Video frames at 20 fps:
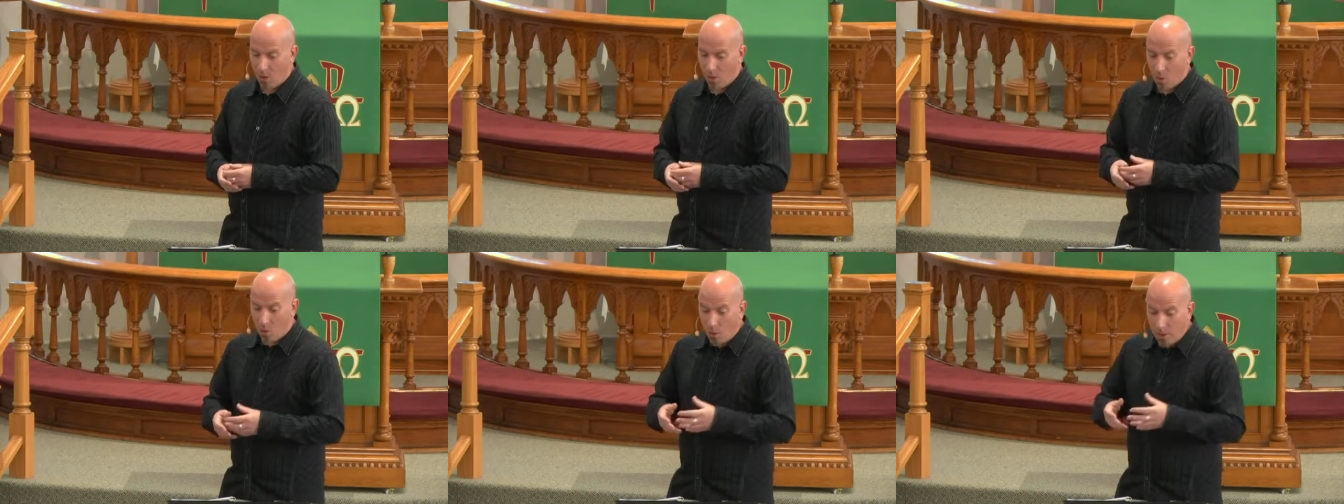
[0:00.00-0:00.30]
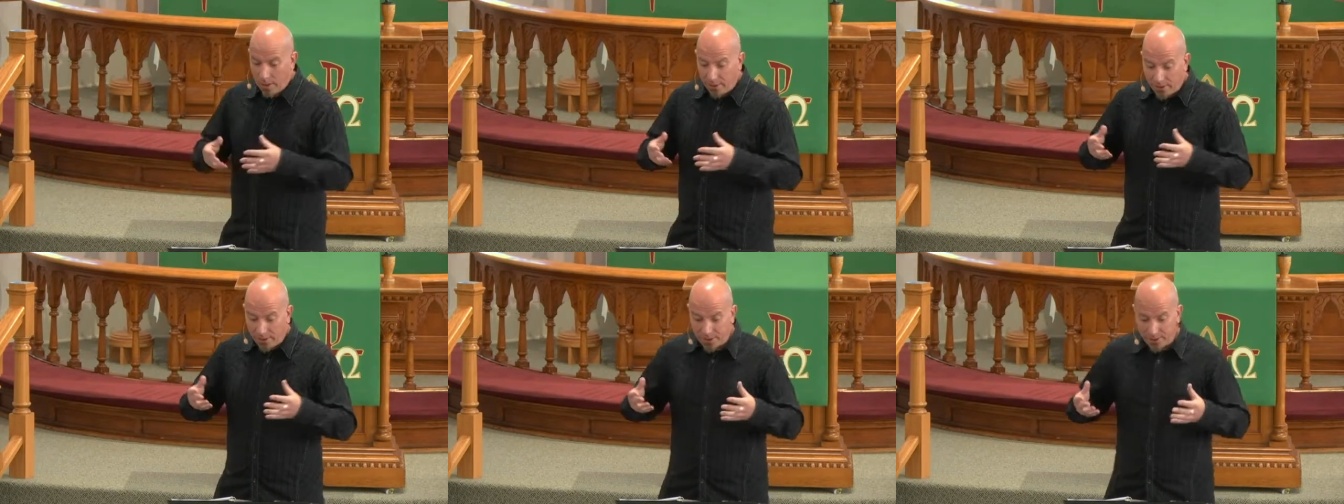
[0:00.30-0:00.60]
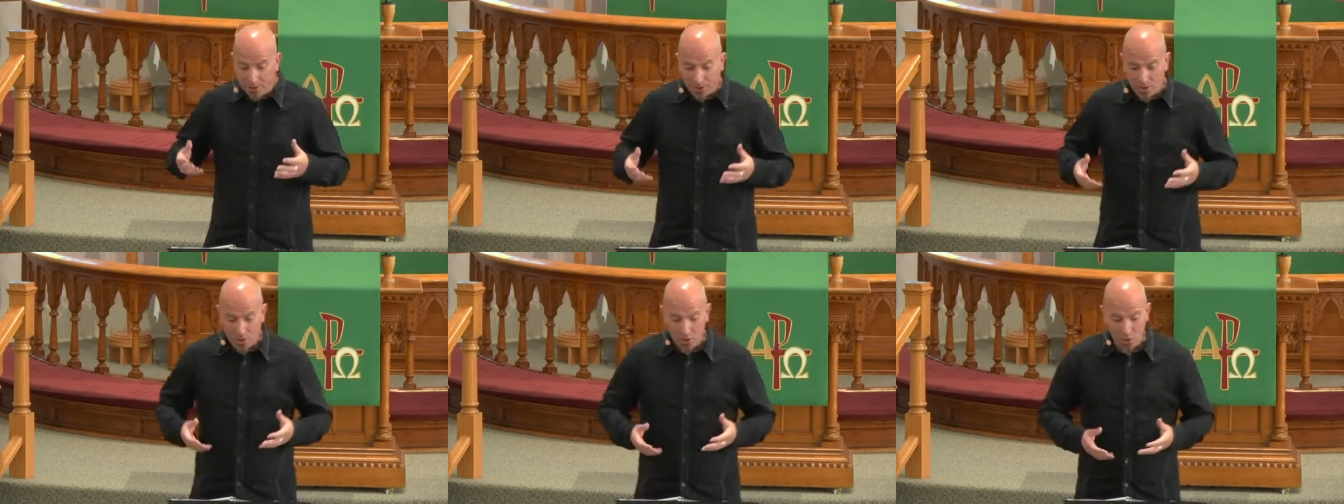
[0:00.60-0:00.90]
What is
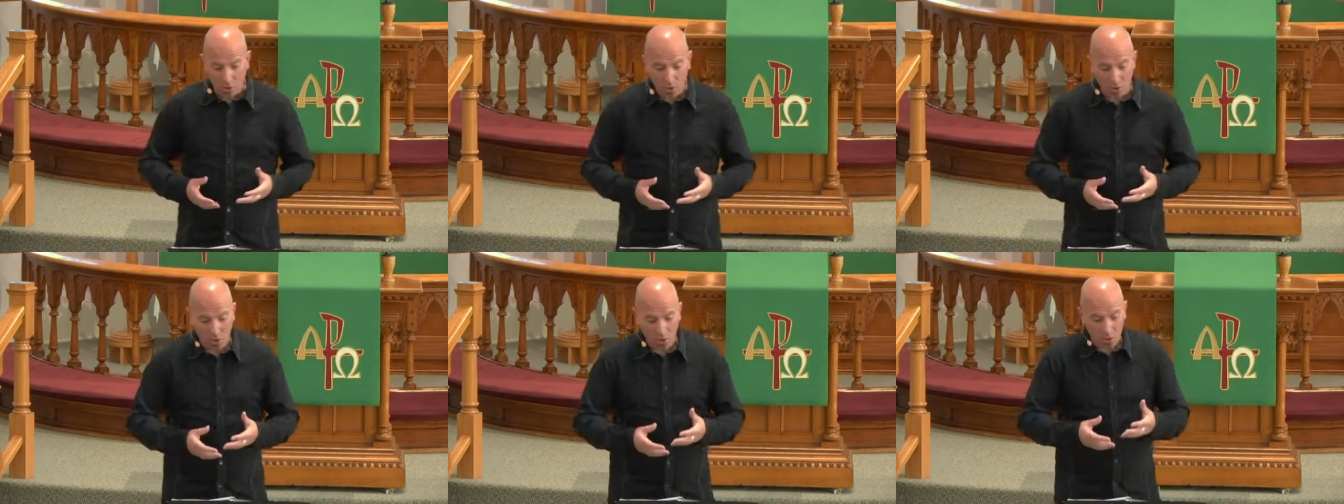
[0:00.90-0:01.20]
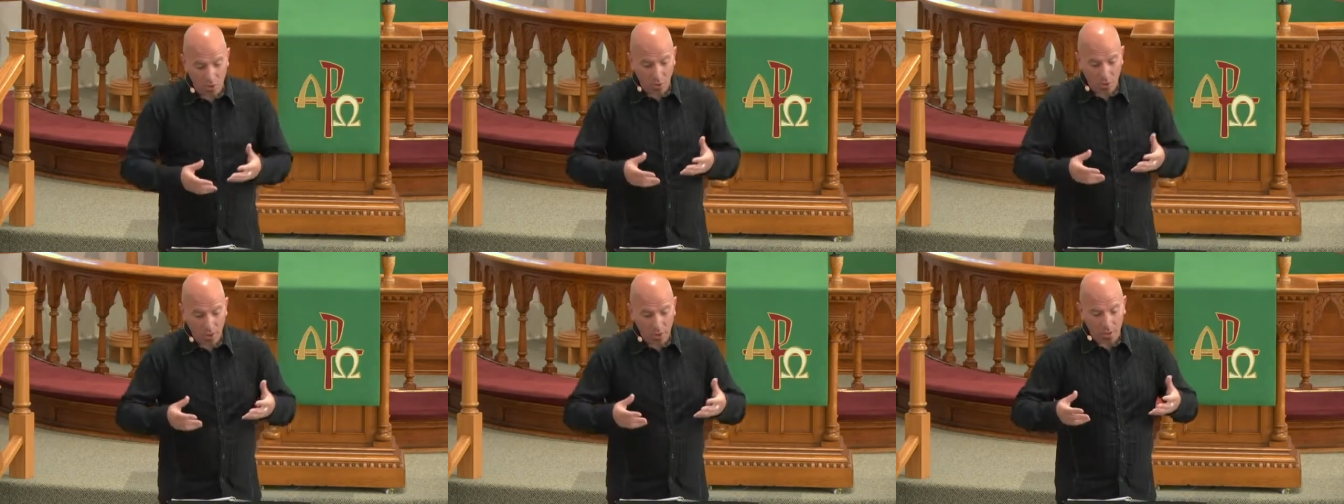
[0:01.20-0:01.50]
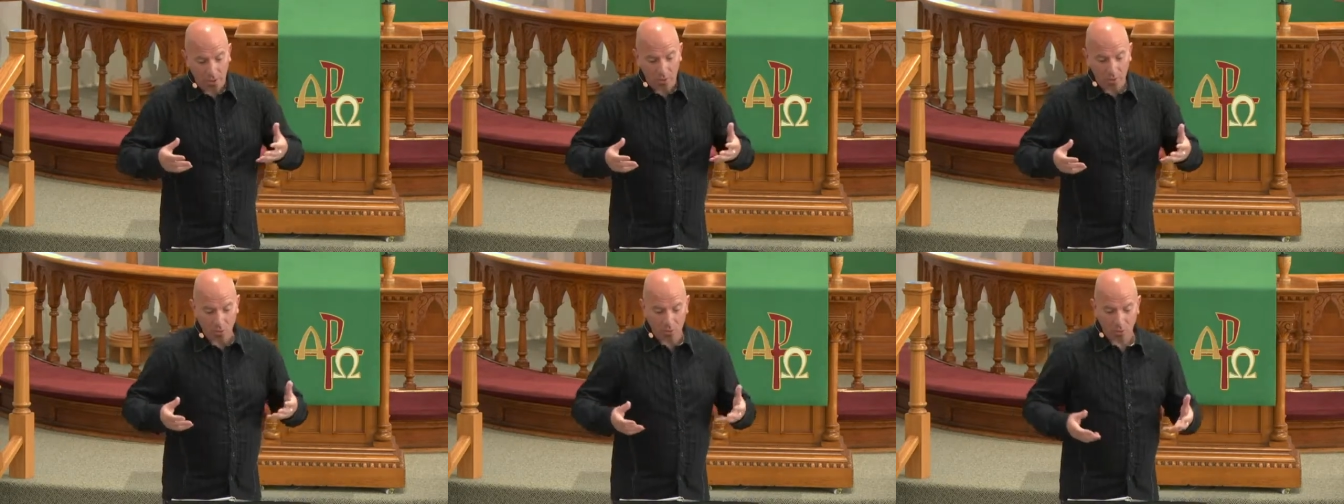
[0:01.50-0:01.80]
it that you are
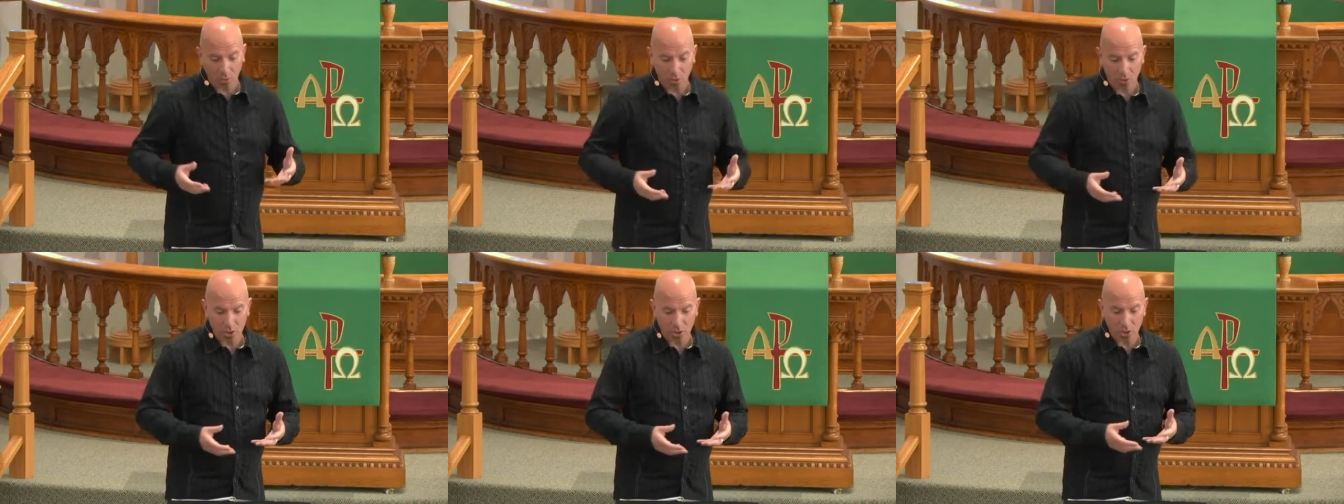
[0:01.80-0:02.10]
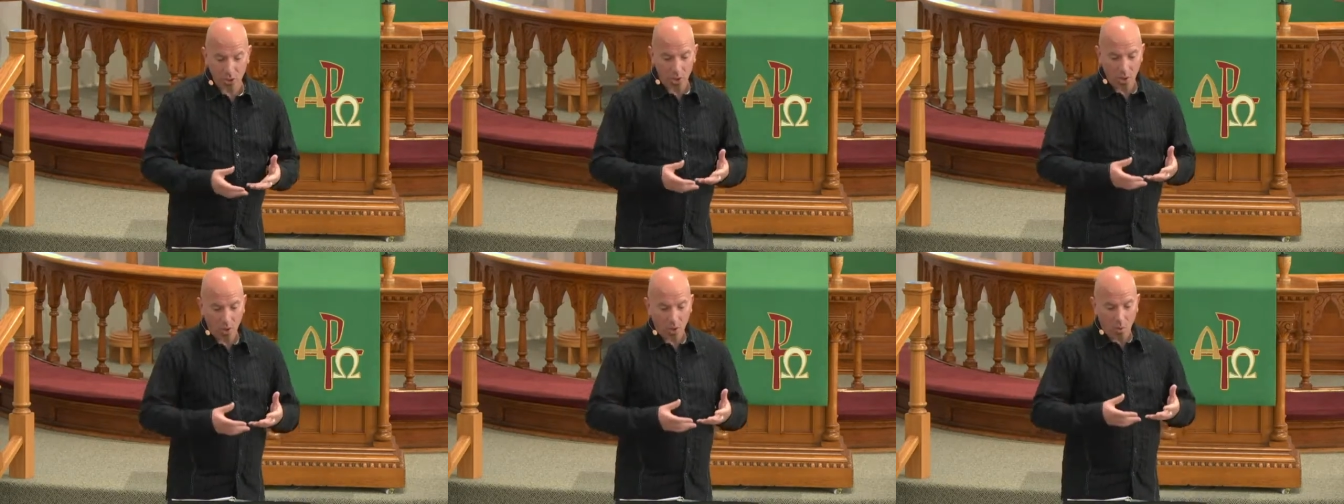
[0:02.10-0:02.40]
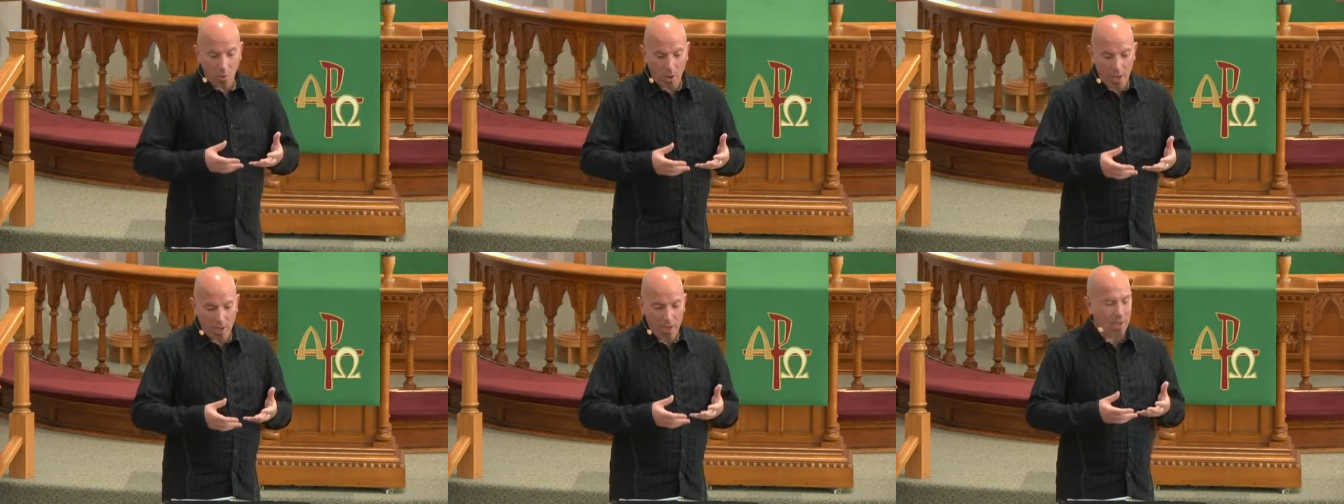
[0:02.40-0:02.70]
doing with which
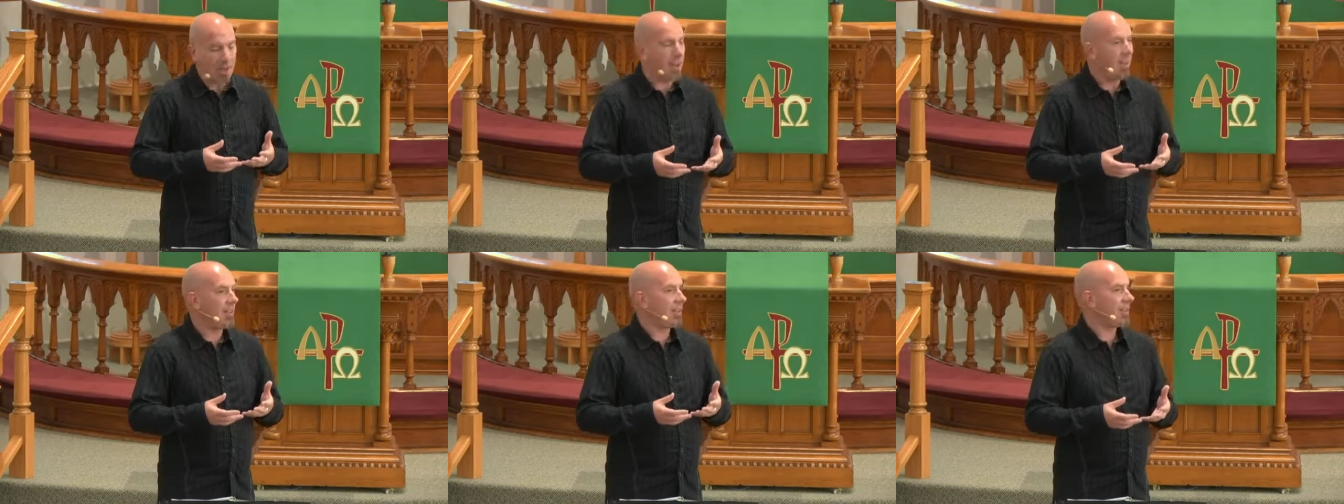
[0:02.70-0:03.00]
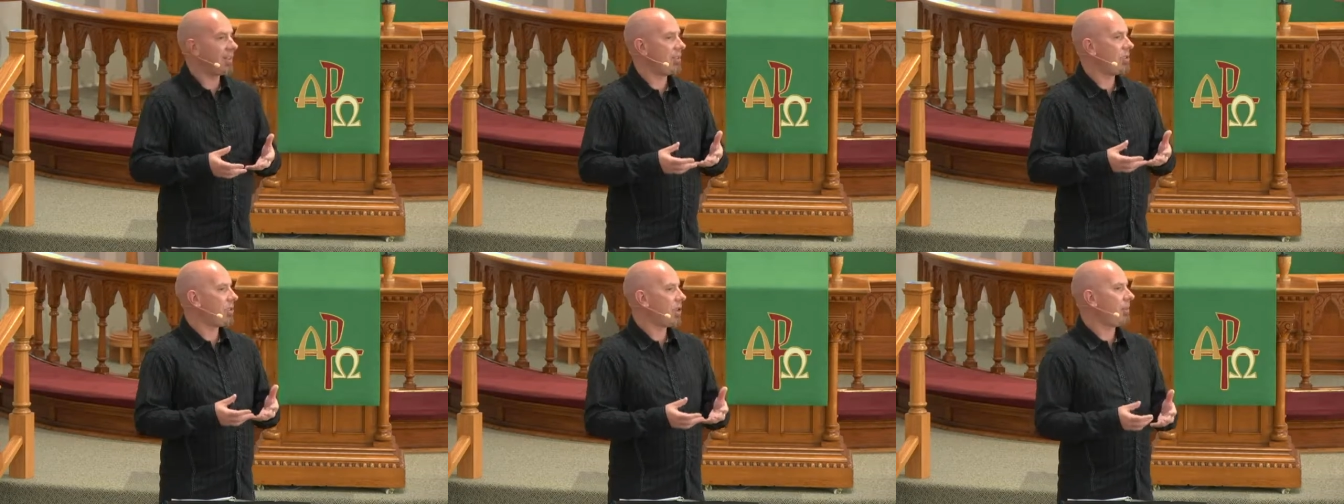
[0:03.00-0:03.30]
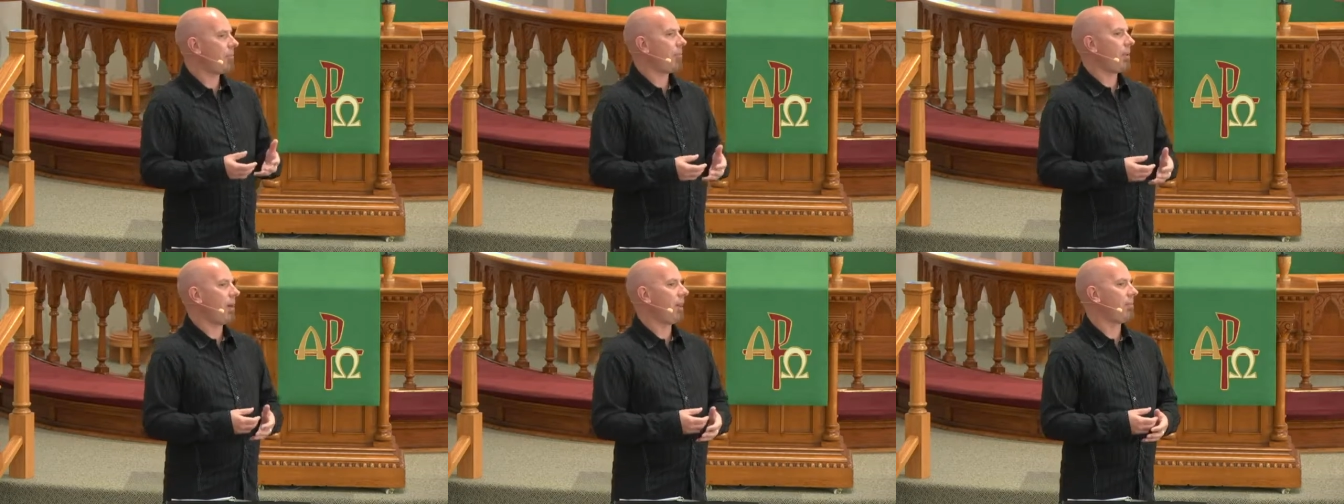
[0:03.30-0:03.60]
we need to
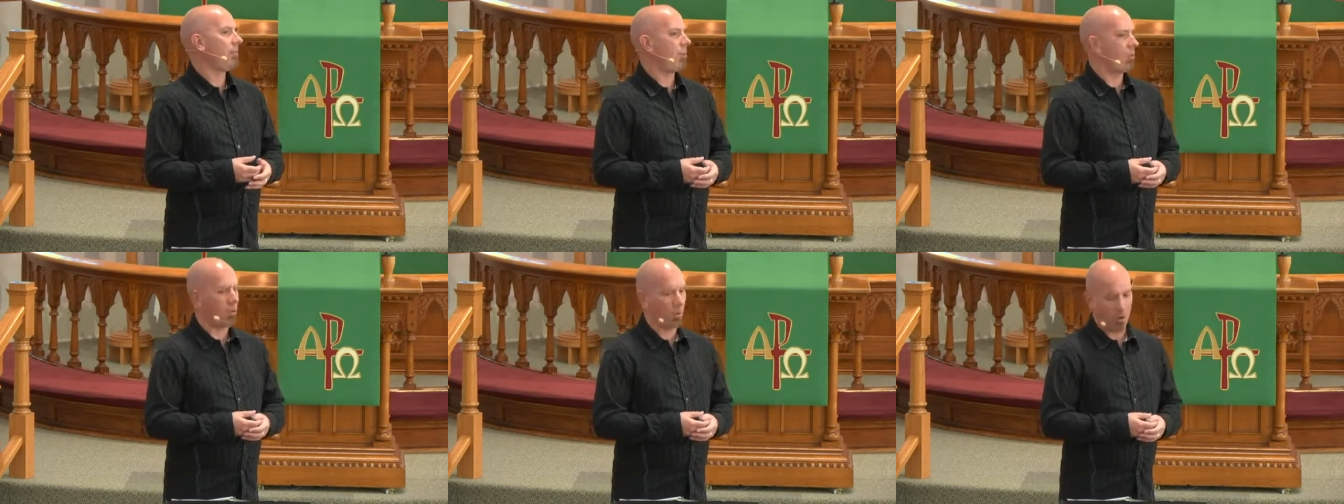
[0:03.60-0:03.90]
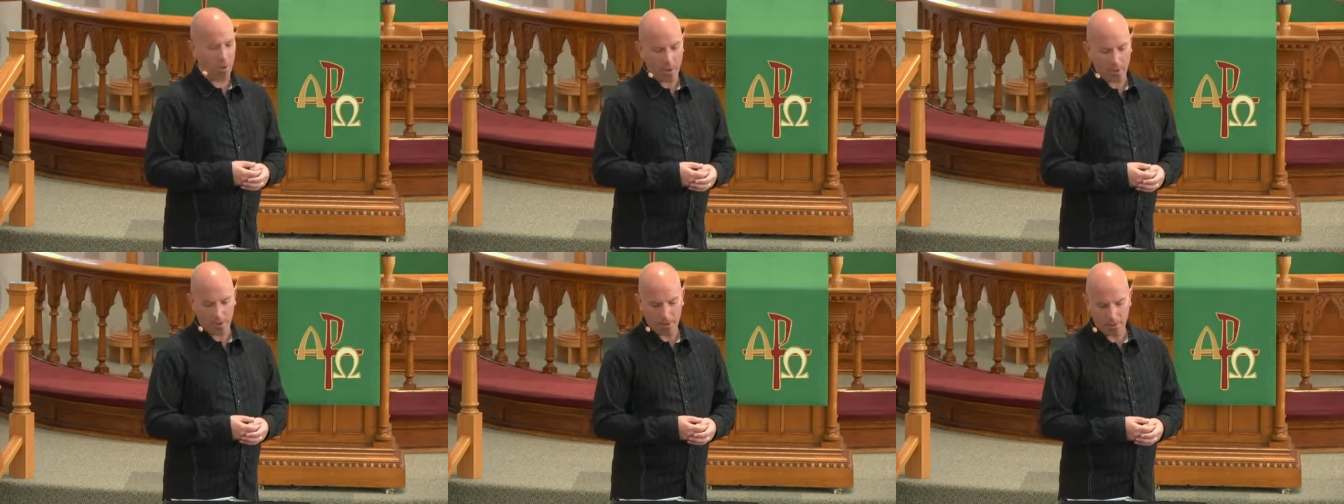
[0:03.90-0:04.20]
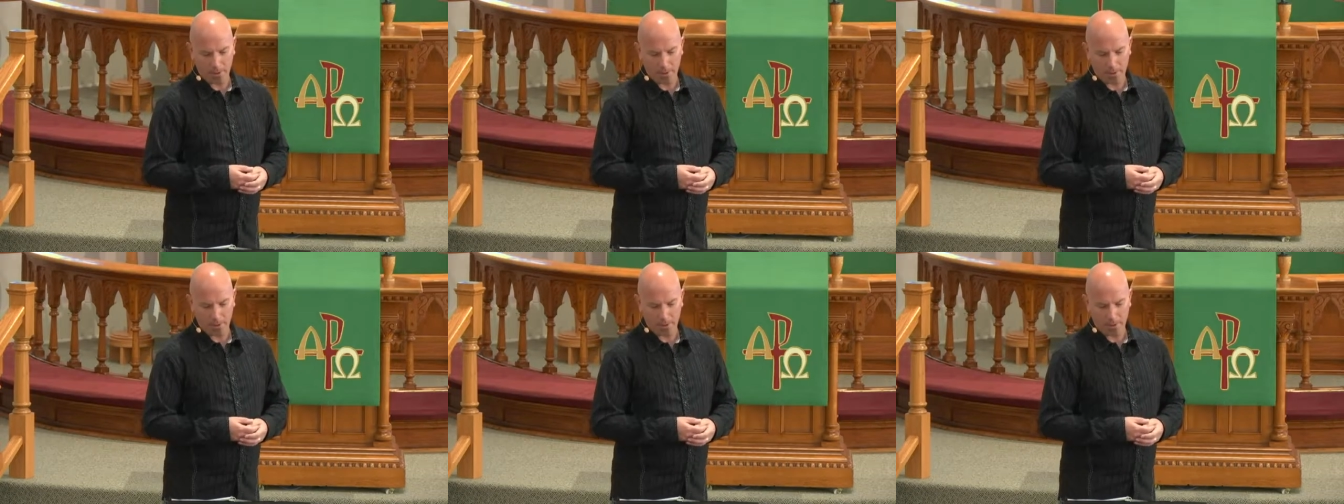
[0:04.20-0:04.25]
jump on board?